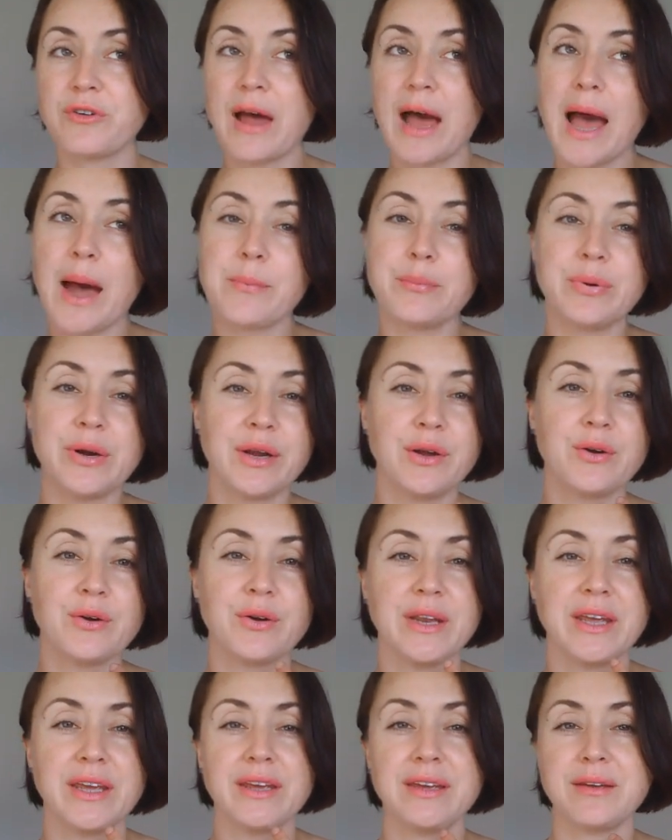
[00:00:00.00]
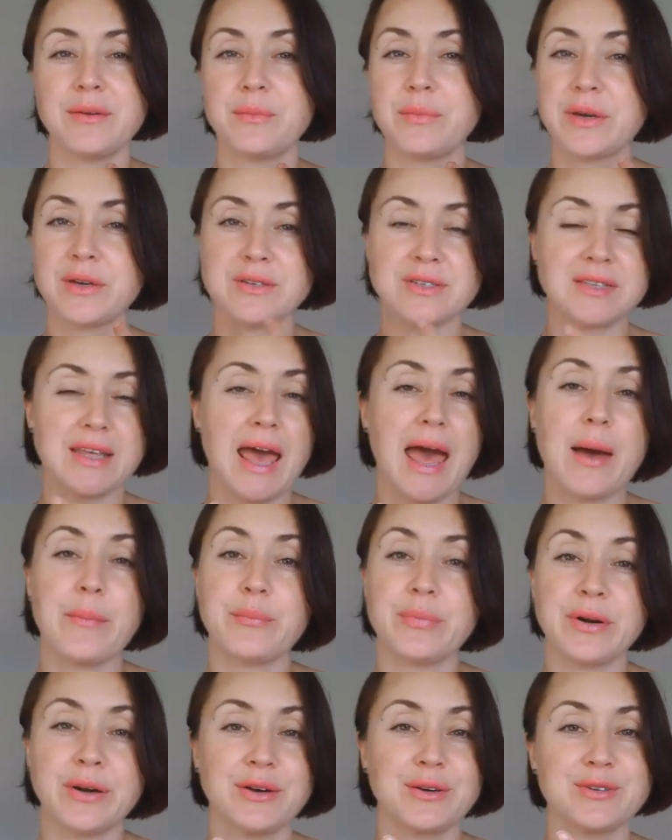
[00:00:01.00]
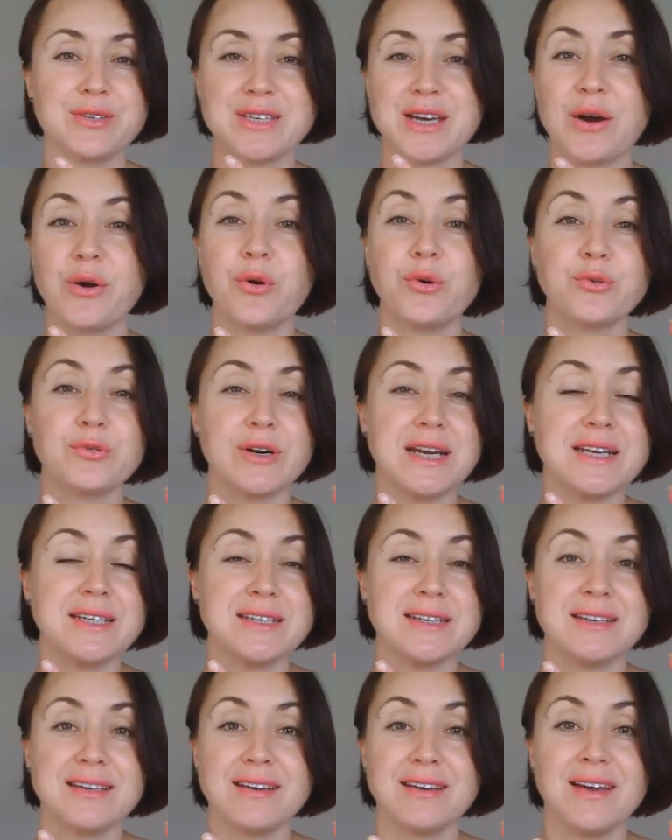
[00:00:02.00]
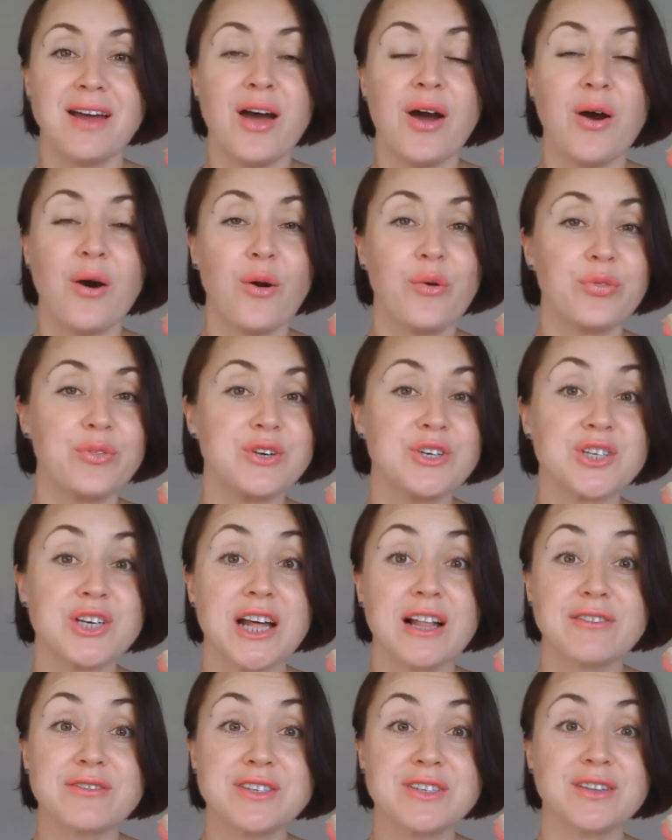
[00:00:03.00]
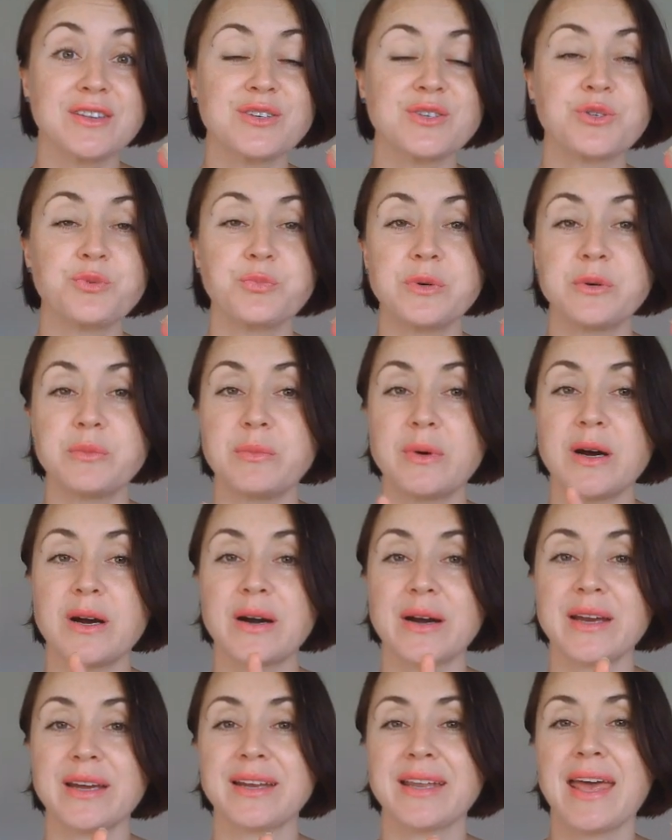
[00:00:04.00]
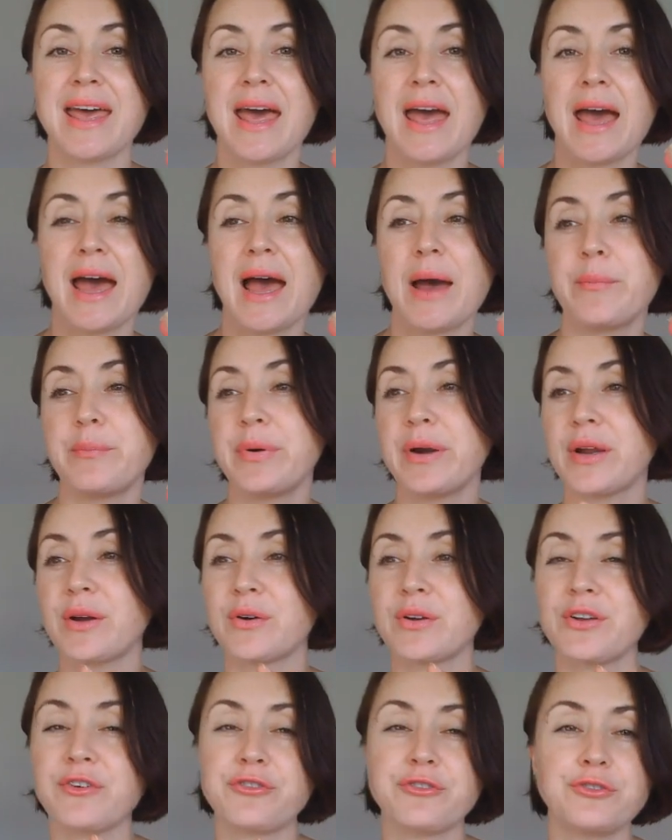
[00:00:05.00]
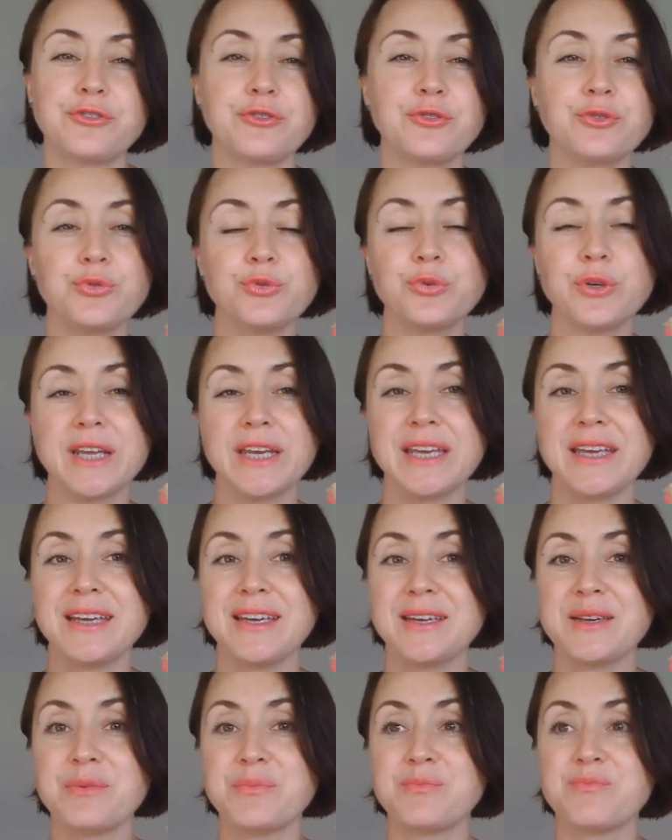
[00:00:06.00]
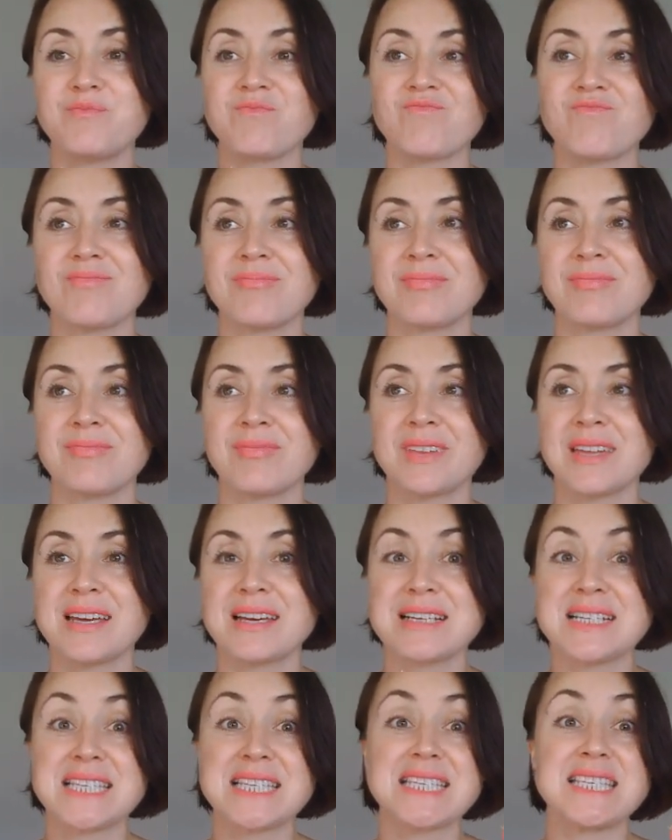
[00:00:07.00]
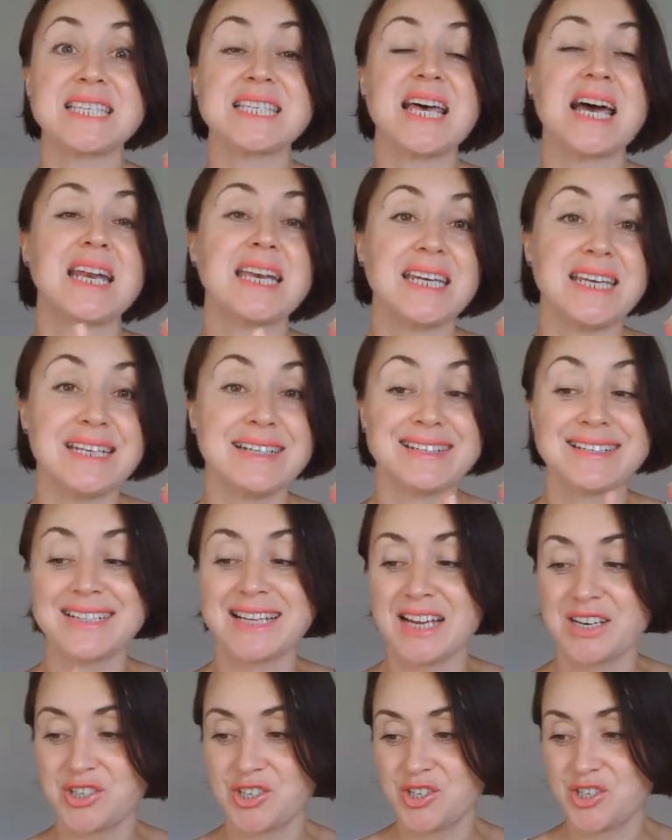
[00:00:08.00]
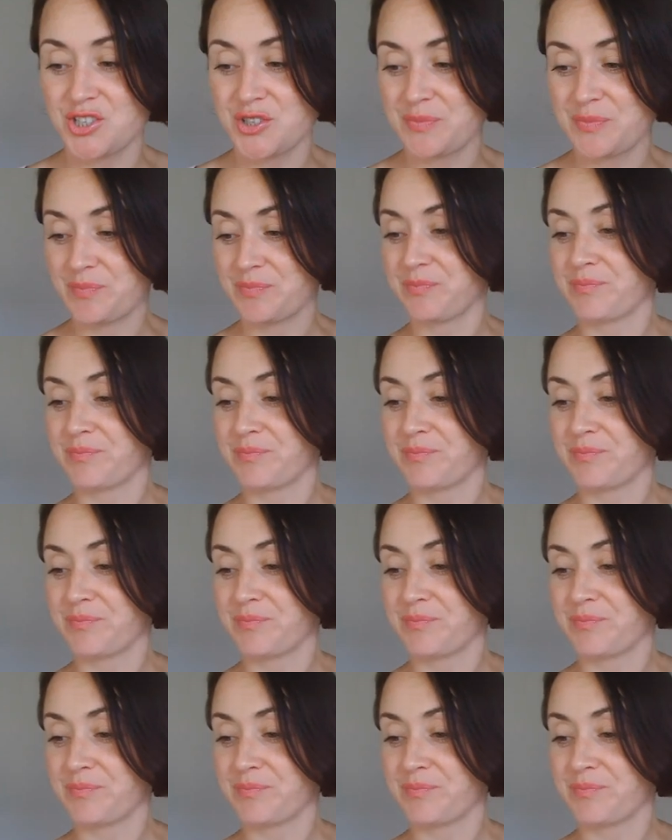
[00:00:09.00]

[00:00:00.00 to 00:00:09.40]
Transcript: apricot-y, because the apricots are already on the shelves in the supermarket. Apricot-y, fruity, sunny touch.